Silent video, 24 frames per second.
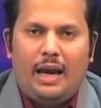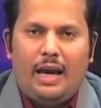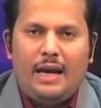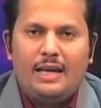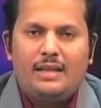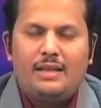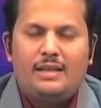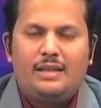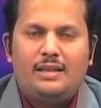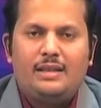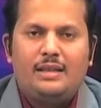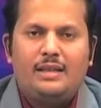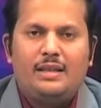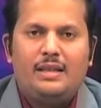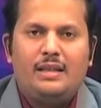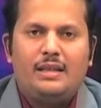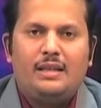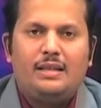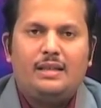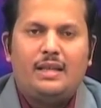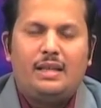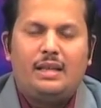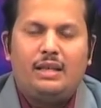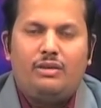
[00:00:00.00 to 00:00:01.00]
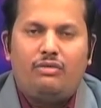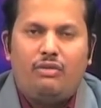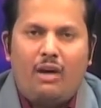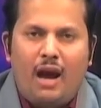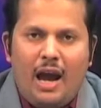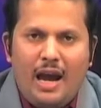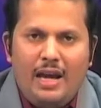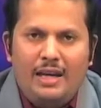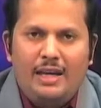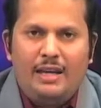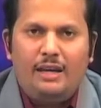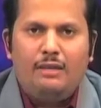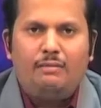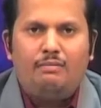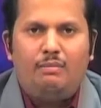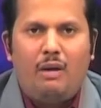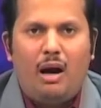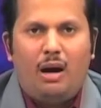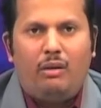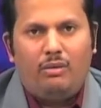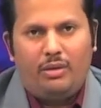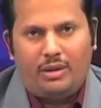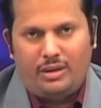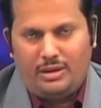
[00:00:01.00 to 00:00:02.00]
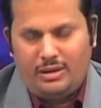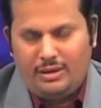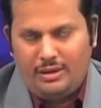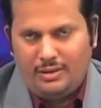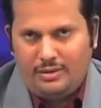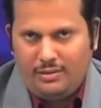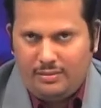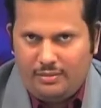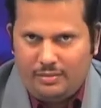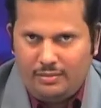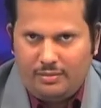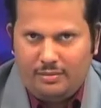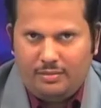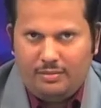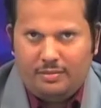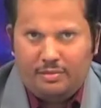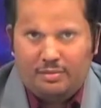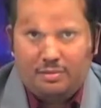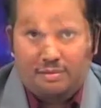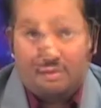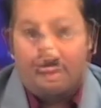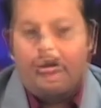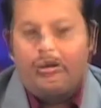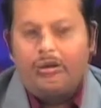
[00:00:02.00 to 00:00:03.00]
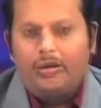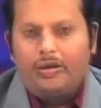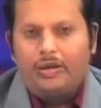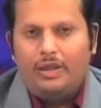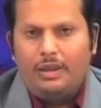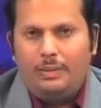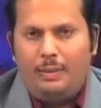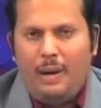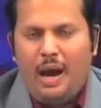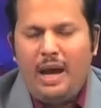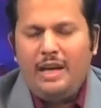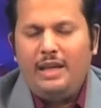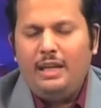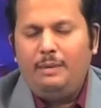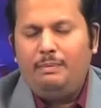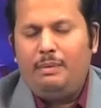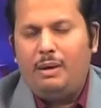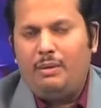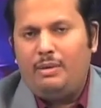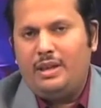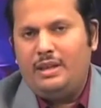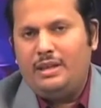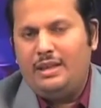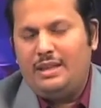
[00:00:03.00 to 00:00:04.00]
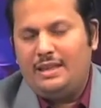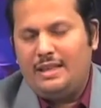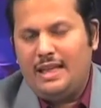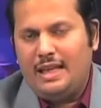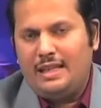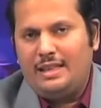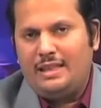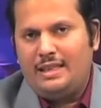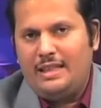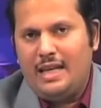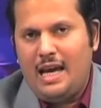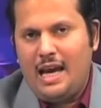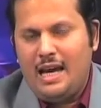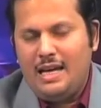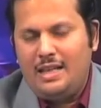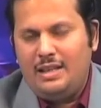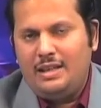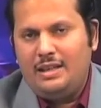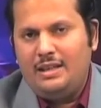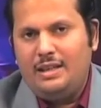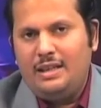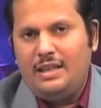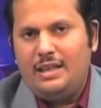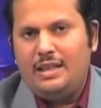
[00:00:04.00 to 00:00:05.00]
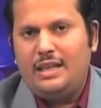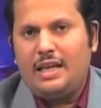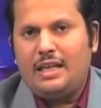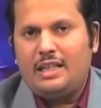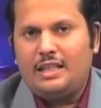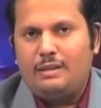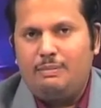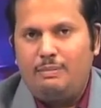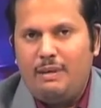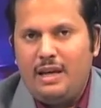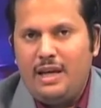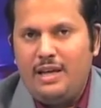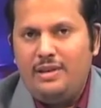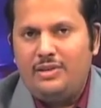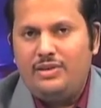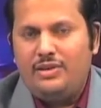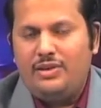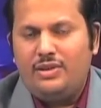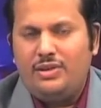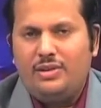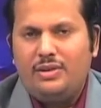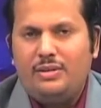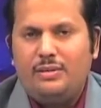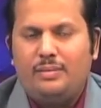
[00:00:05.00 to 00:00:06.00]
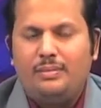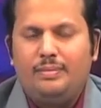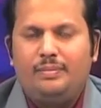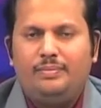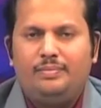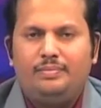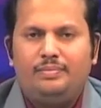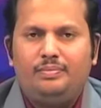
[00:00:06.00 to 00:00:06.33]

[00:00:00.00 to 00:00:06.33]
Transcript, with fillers: has the defining power, defining power in the sense that it explains